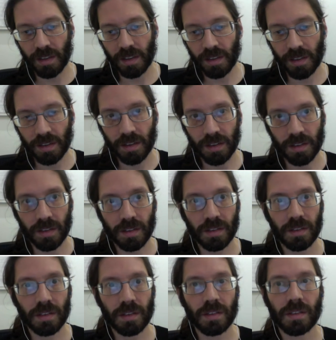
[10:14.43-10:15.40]

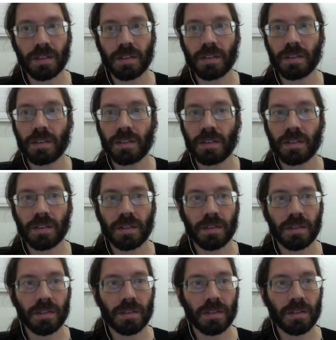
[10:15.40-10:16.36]

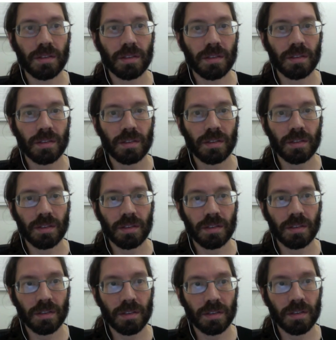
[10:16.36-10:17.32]

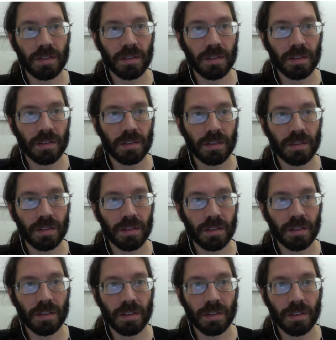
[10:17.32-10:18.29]

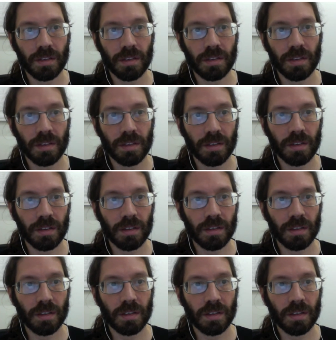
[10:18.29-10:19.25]

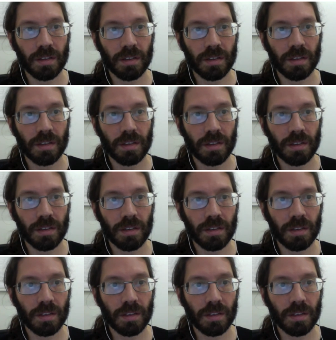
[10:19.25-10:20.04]
No one is speaking in this clip.